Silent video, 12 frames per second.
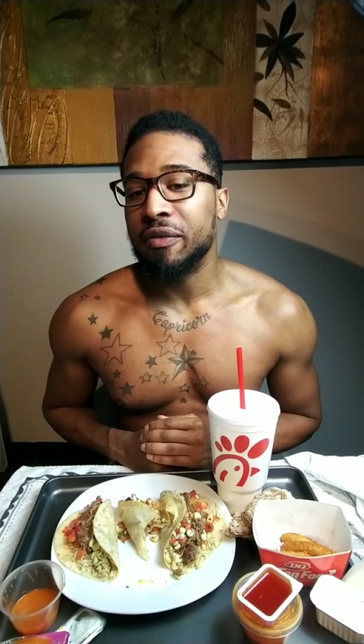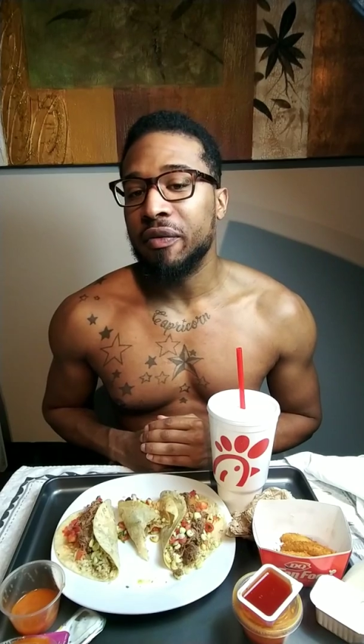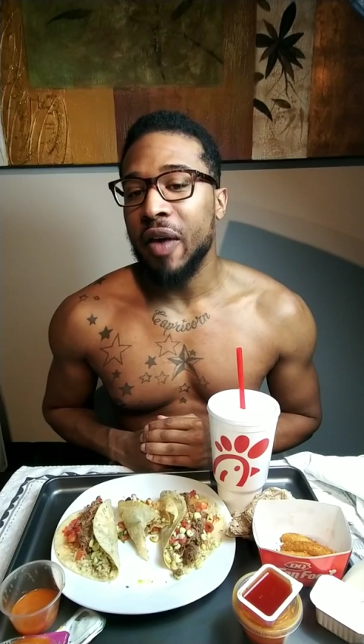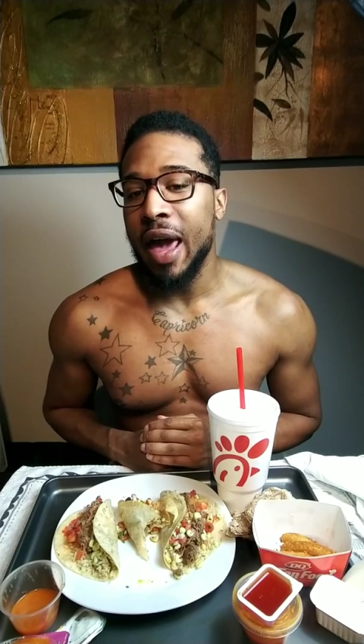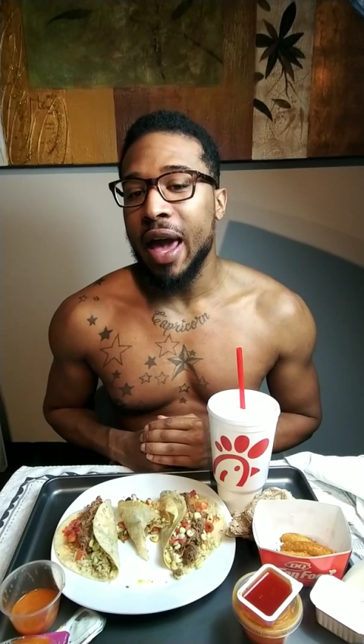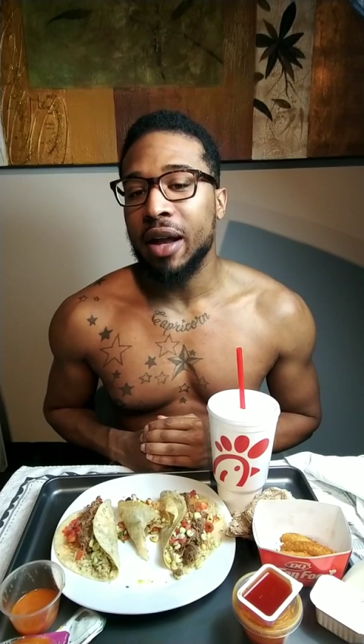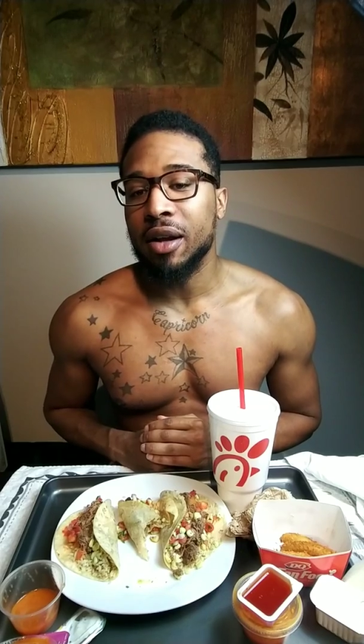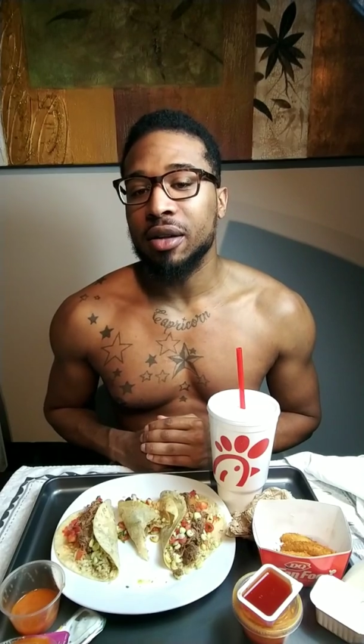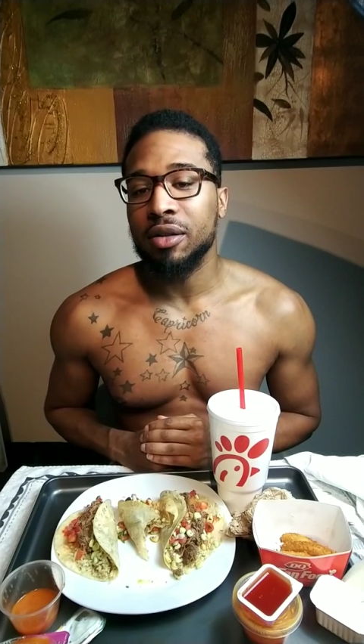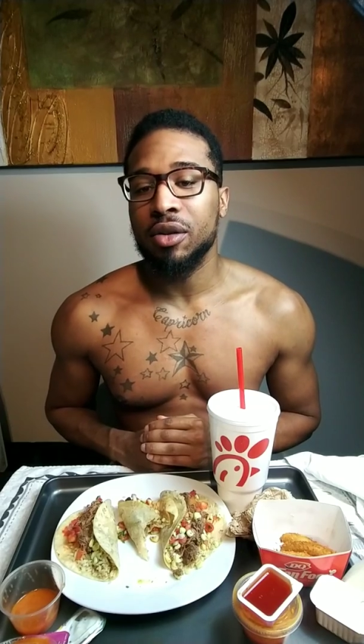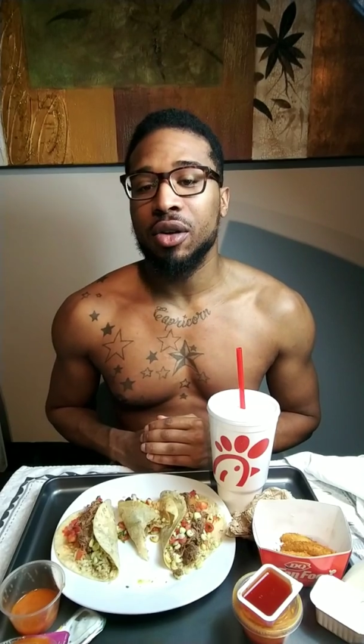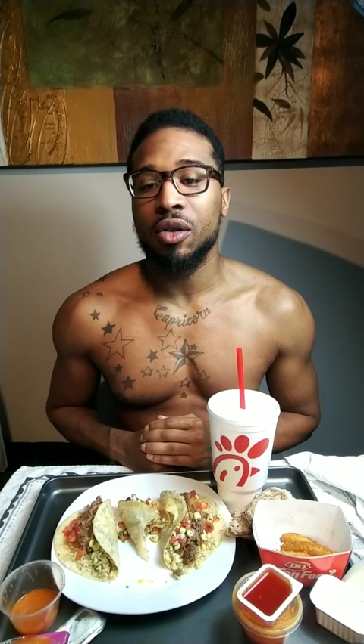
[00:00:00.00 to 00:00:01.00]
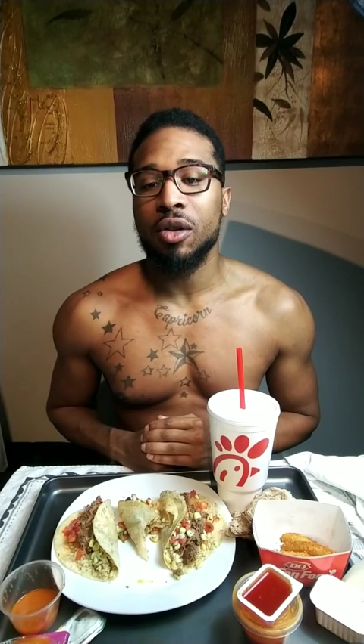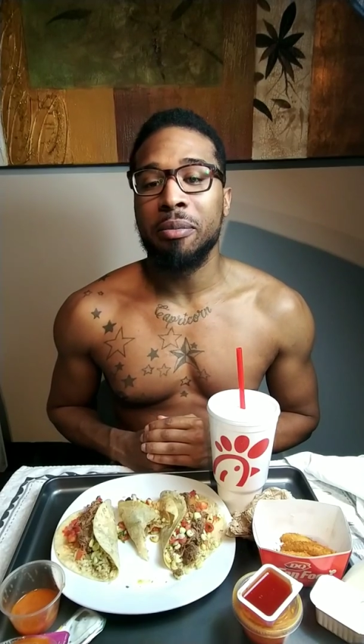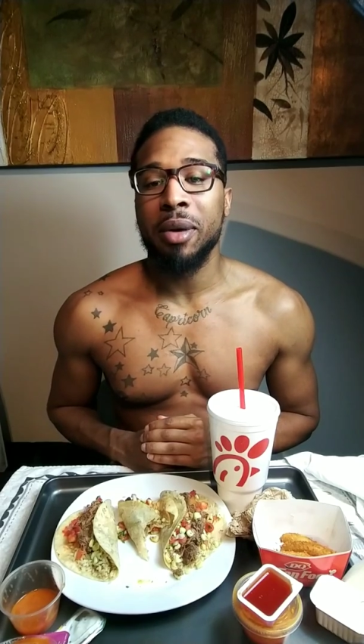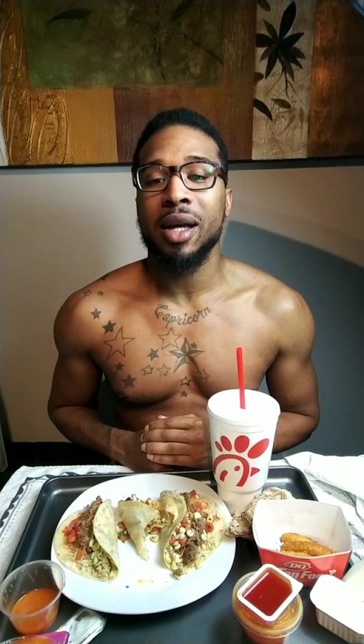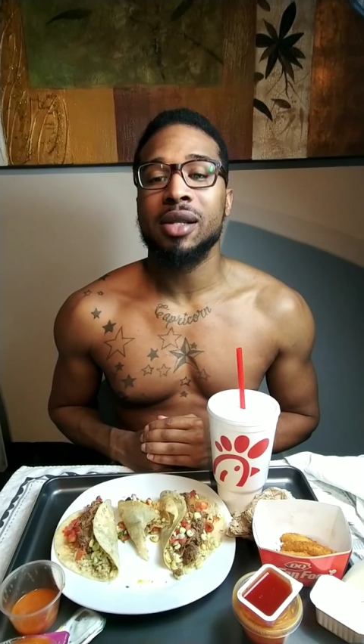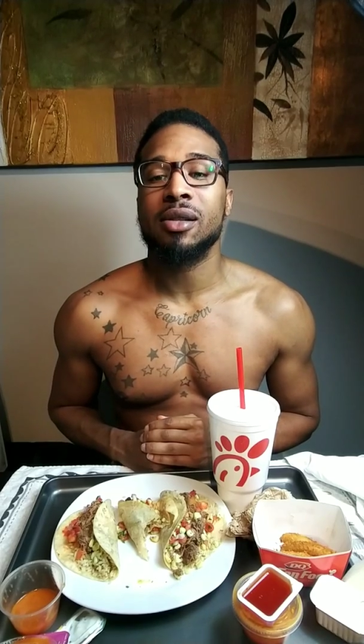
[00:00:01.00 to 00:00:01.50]
had the
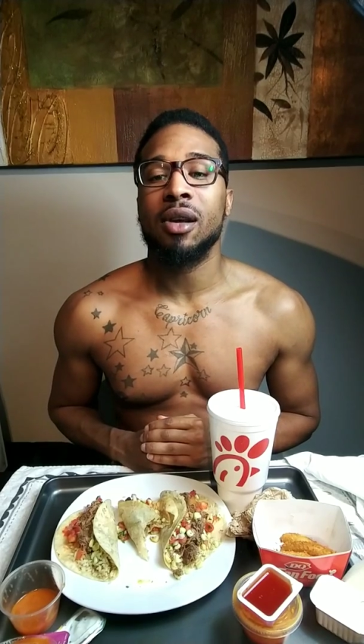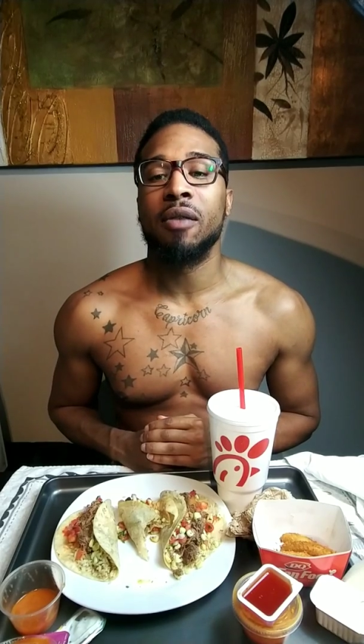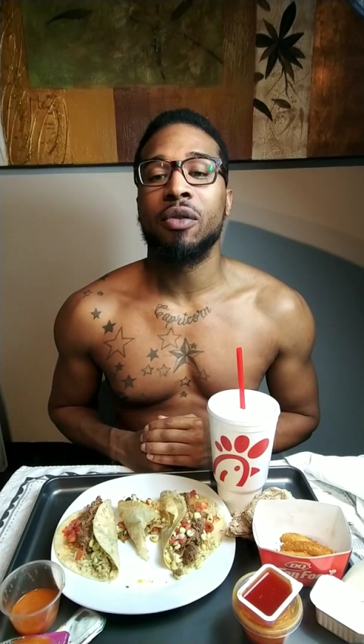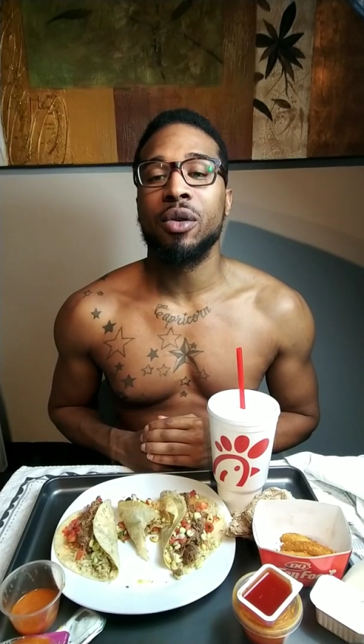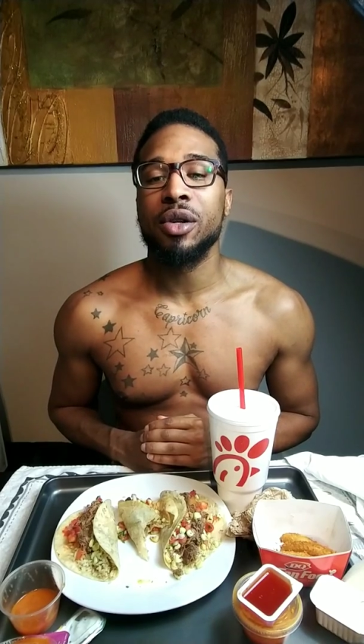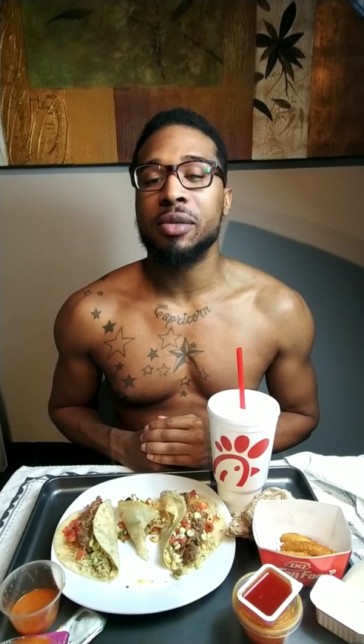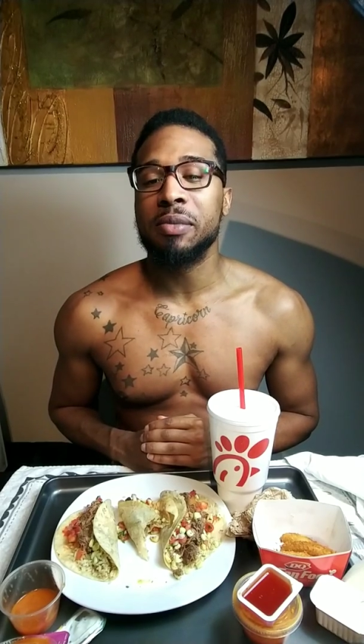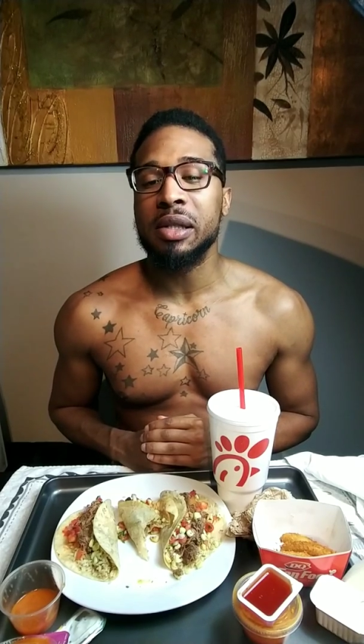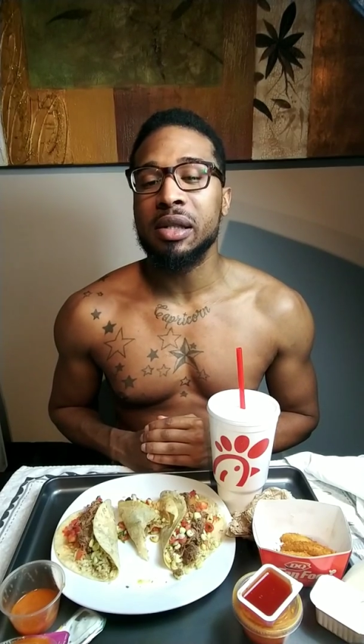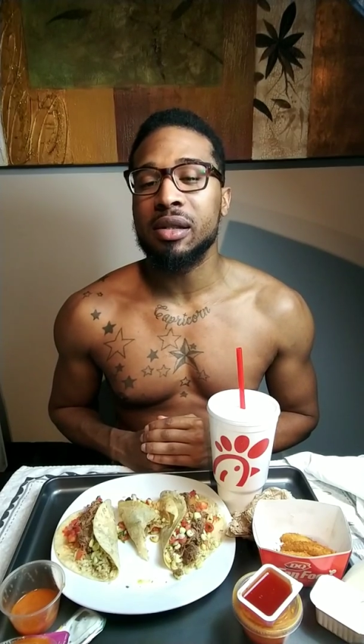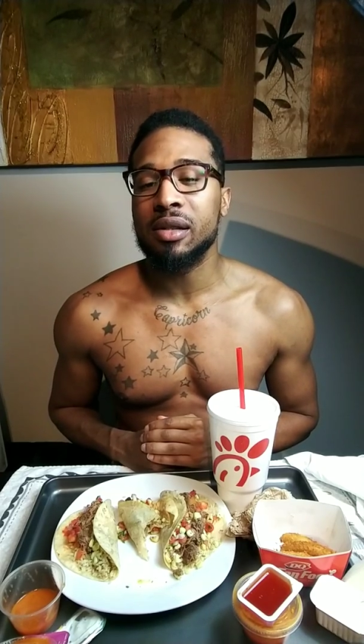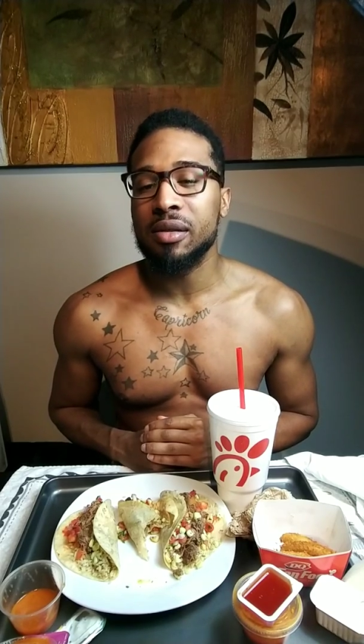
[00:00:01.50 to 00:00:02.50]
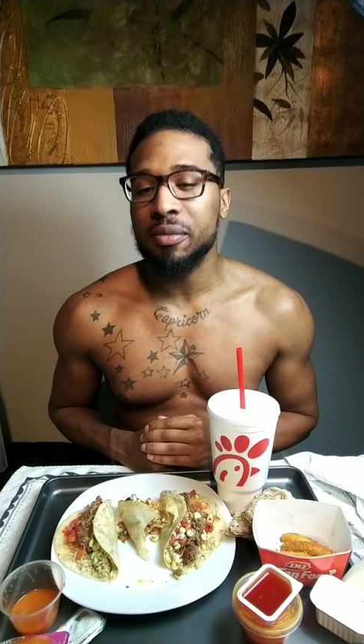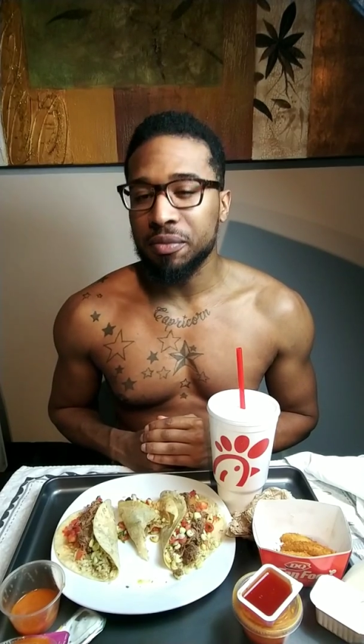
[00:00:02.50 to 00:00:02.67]
best of Christmas,